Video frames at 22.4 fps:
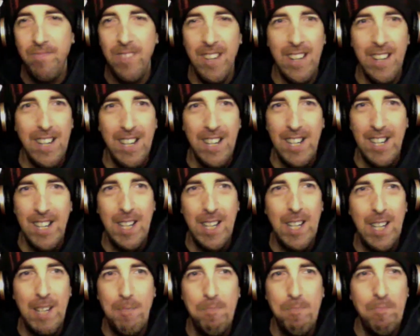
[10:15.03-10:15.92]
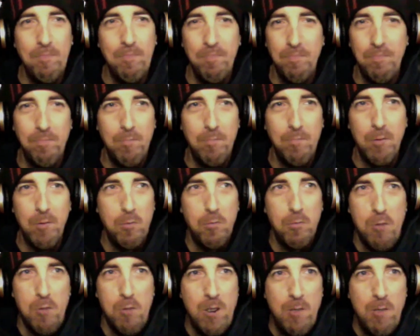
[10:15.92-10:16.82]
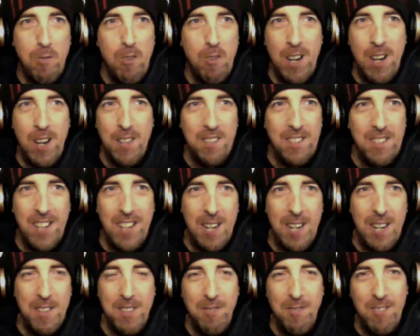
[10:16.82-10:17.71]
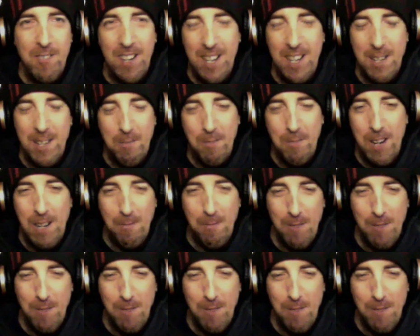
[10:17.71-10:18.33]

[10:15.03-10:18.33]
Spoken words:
um, 24 hours a day, 7 days a week,